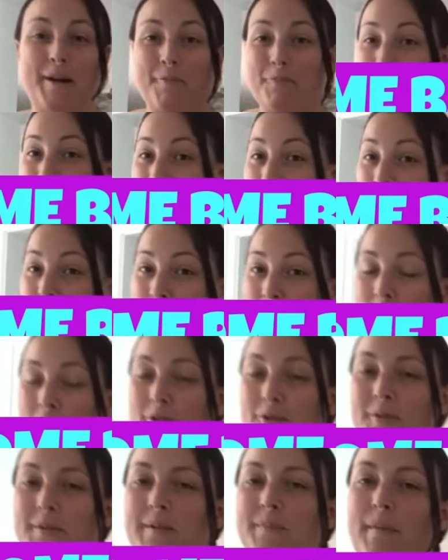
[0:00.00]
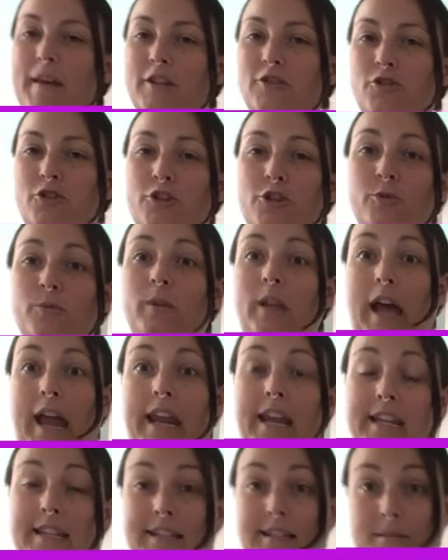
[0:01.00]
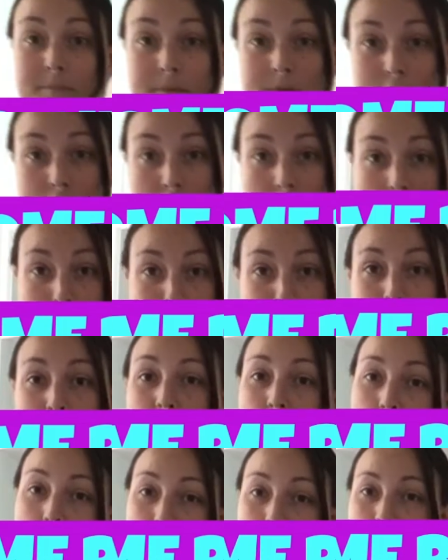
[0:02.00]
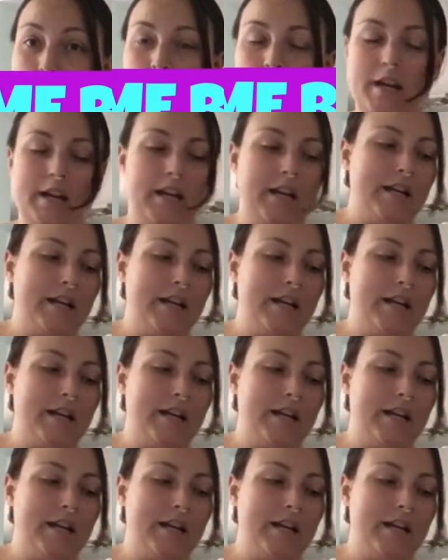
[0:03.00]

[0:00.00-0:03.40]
Up with the Joes. Make sure you like and subscribe below.